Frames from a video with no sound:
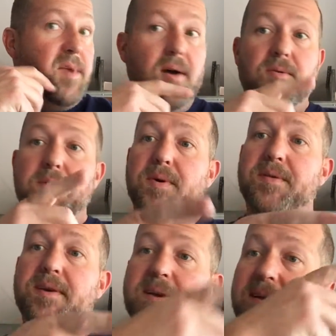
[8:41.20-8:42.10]
one more
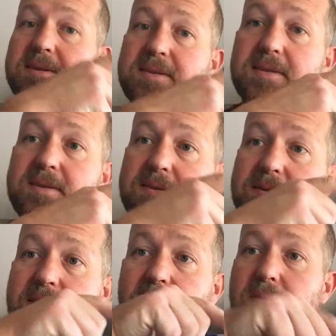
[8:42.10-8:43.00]
thing is,
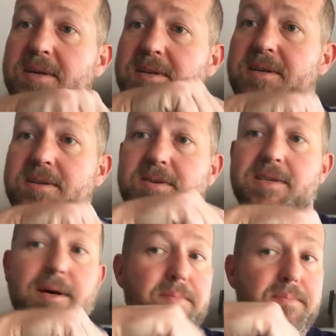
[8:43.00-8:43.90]
I was going to do
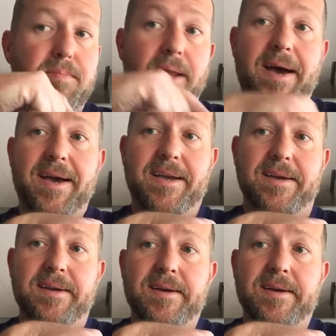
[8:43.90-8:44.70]
some black,